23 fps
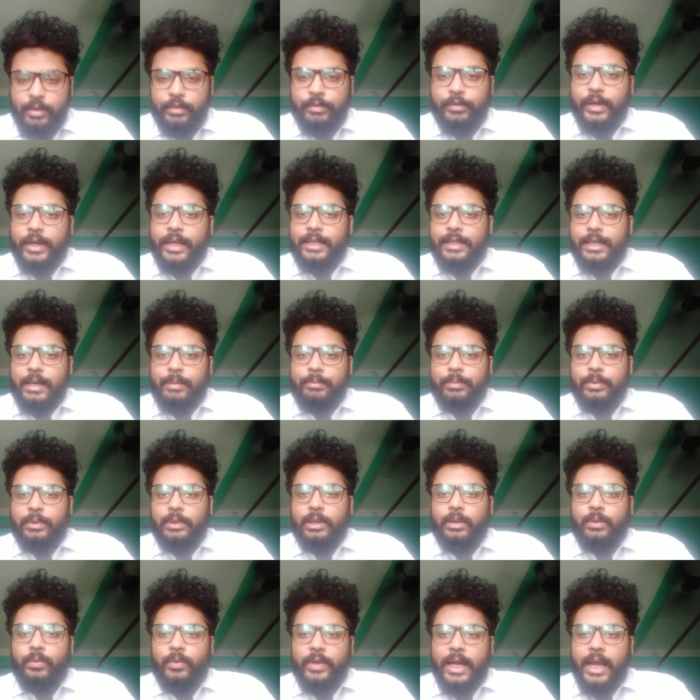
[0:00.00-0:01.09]
For
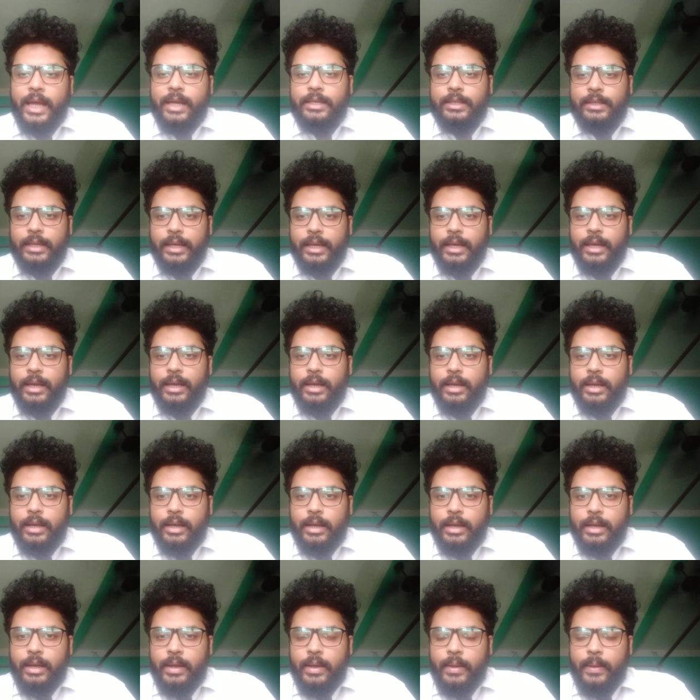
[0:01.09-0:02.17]
example, when I say
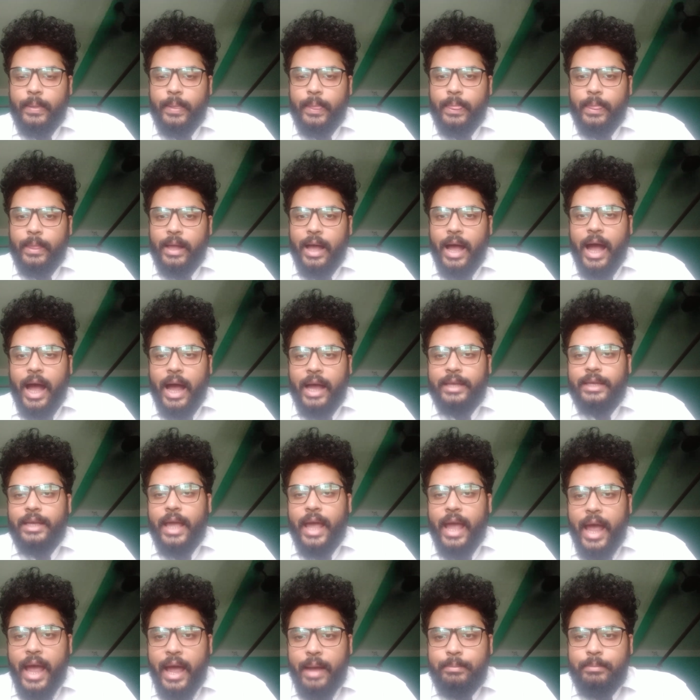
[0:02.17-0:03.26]
I
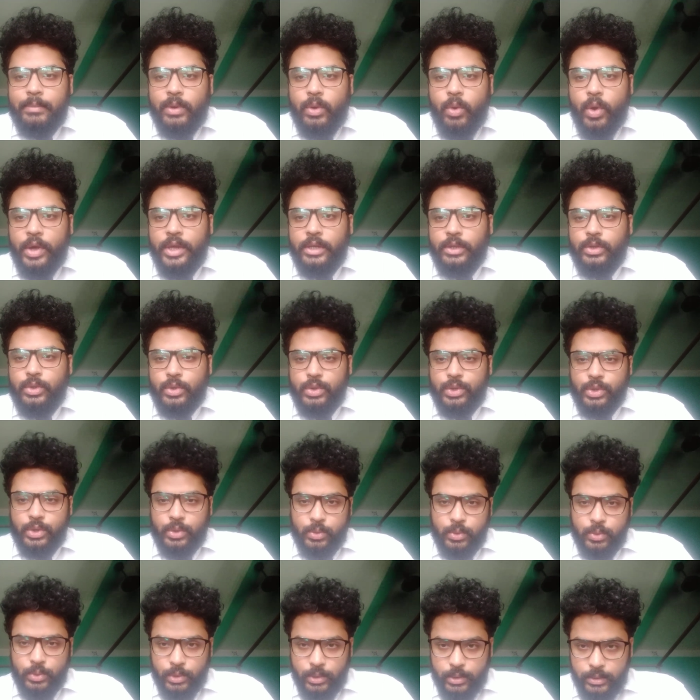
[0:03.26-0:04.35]
am going to
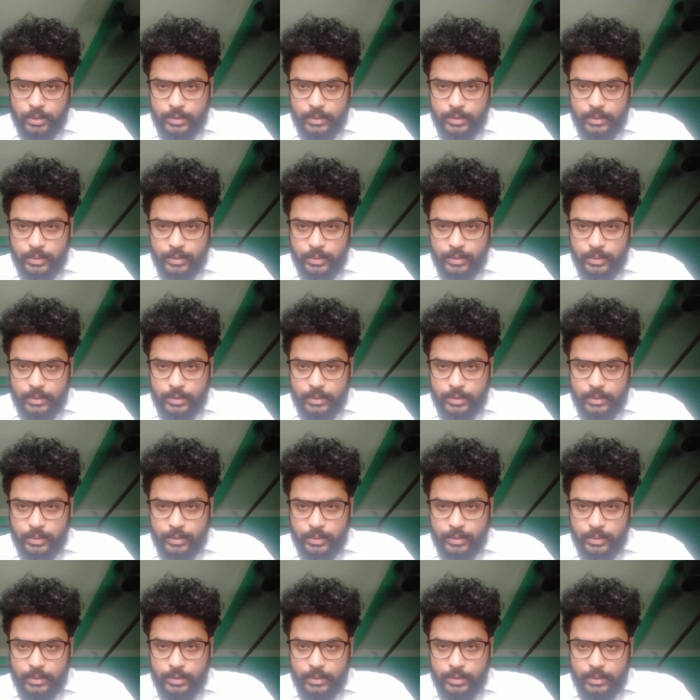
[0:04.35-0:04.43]
school